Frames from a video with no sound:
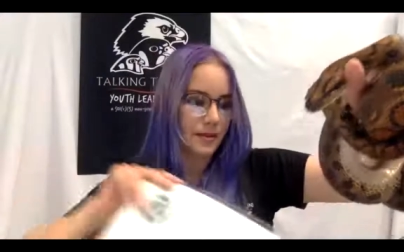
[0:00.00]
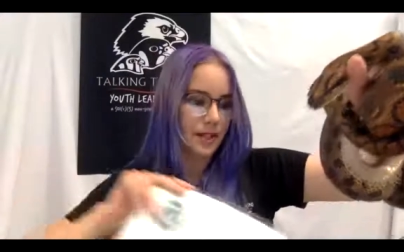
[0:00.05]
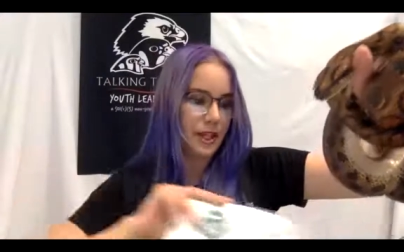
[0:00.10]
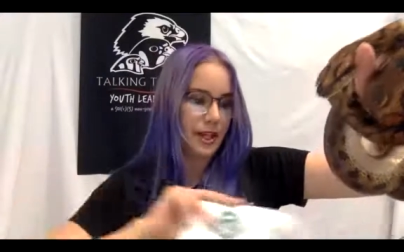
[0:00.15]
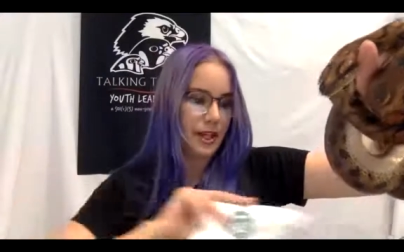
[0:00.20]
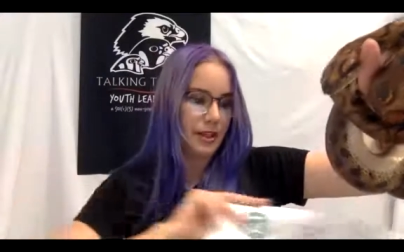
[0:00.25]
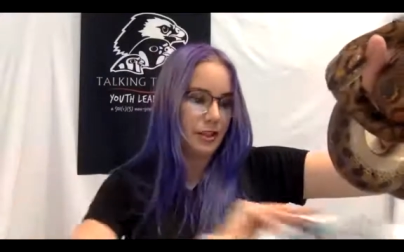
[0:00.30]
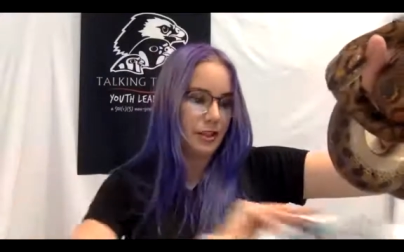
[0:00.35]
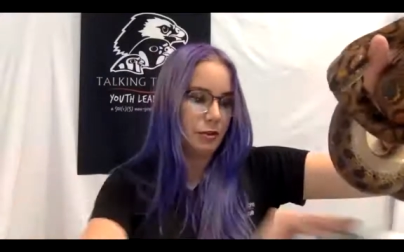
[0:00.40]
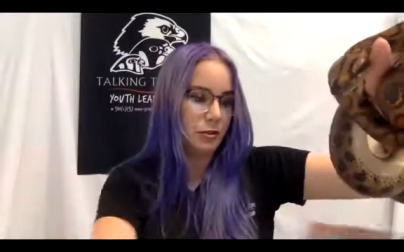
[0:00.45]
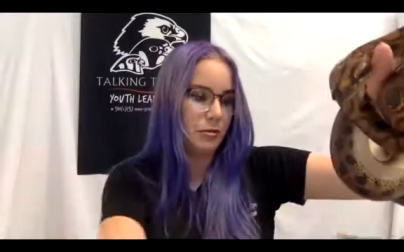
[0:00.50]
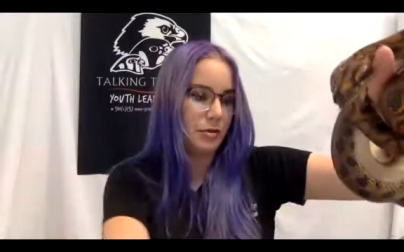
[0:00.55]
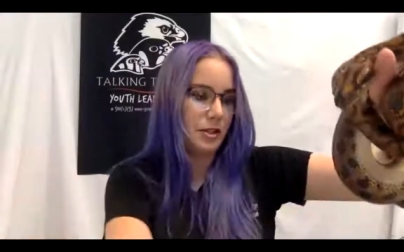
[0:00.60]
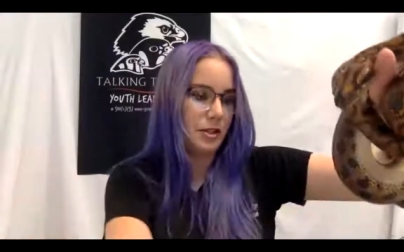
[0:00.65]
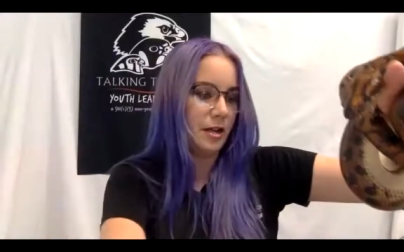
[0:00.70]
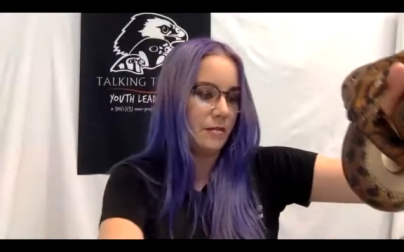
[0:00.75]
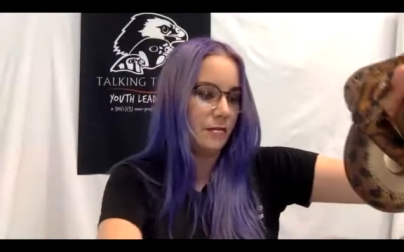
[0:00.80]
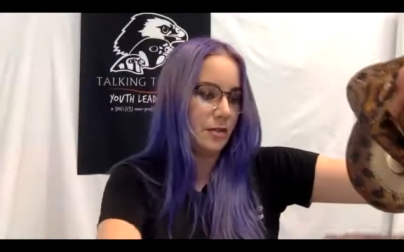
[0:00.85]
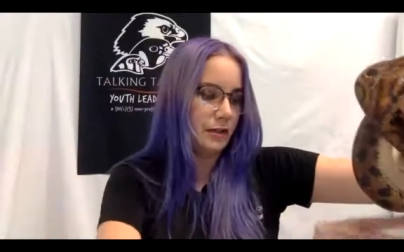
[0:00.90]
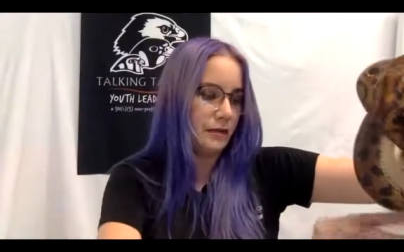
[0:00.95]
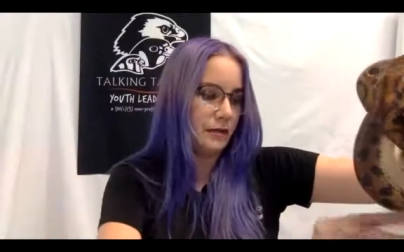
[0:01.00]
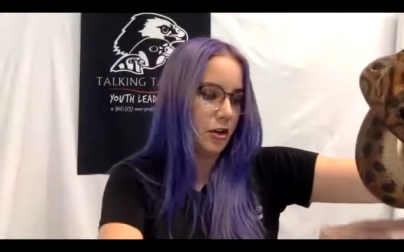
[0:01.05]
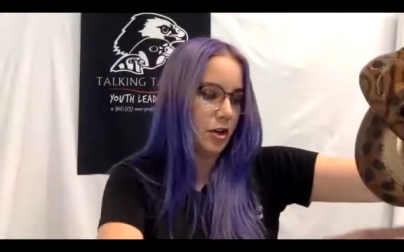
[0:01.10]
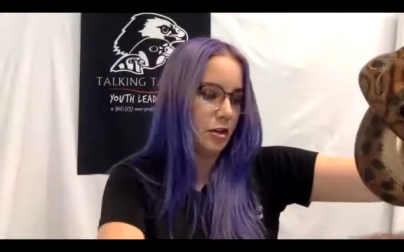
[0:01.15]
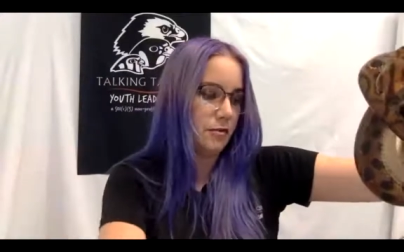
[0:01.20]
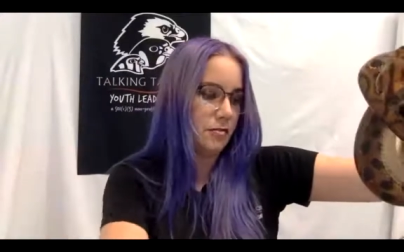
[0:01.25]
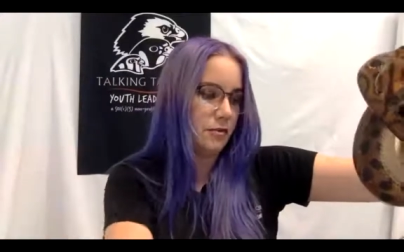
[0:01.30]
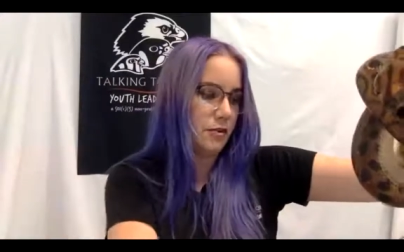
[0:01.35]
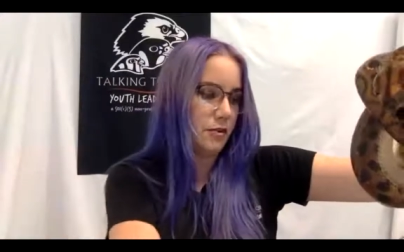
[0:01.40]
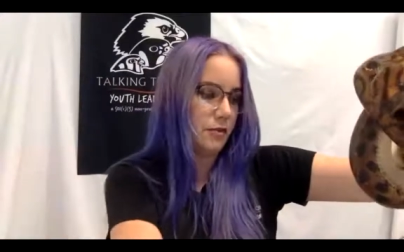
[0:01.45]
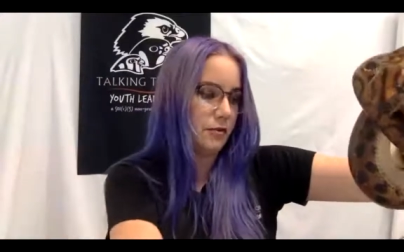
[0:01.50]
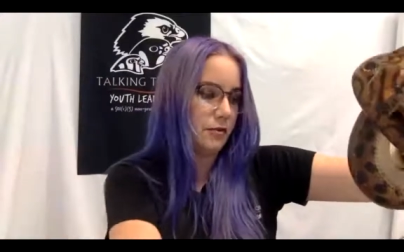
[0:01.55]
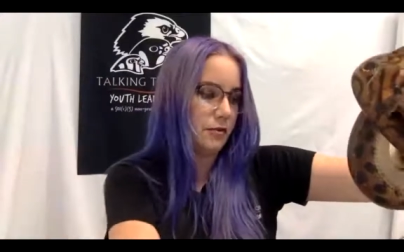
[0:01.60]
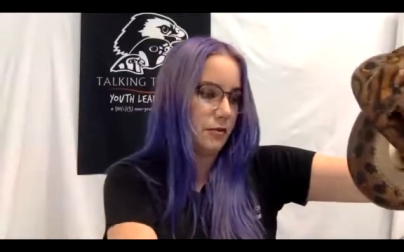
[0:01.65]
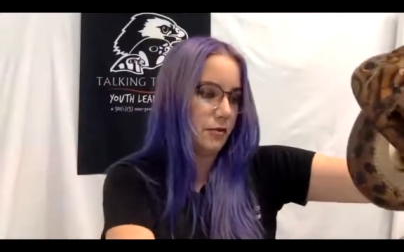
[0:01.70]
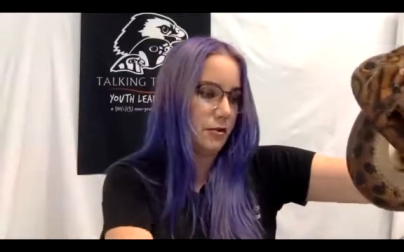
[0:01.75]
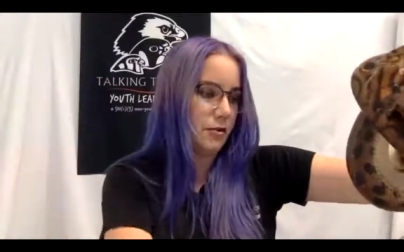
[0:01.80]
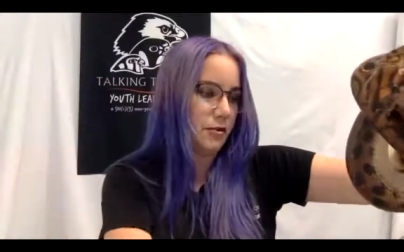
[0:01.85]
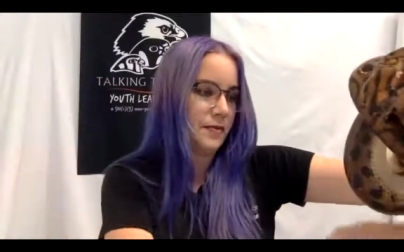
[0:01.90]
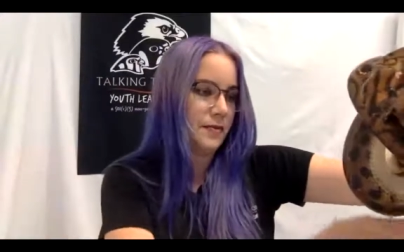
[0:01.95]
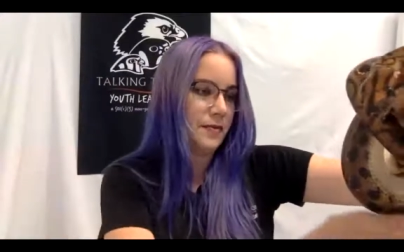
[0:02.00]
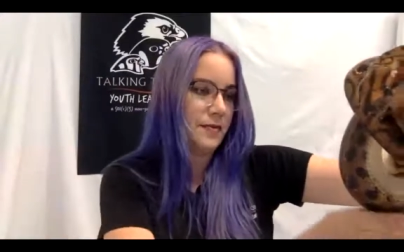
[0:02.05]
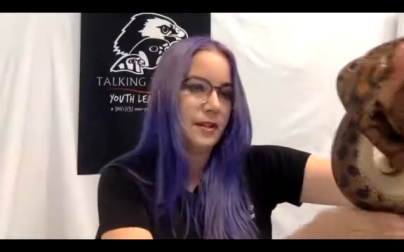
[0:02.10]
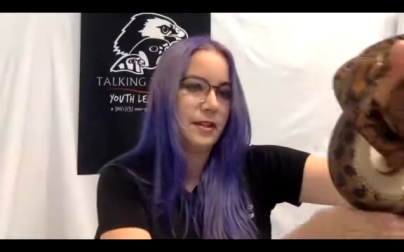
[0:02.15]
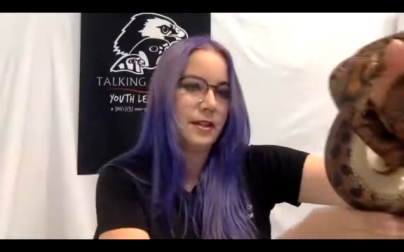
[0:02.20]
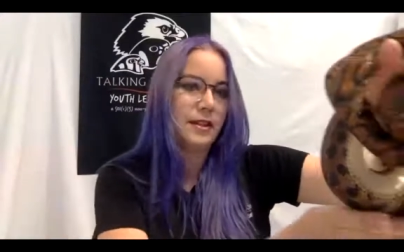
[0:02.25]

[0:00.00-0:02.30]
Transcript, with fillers: and she will become this very beautiful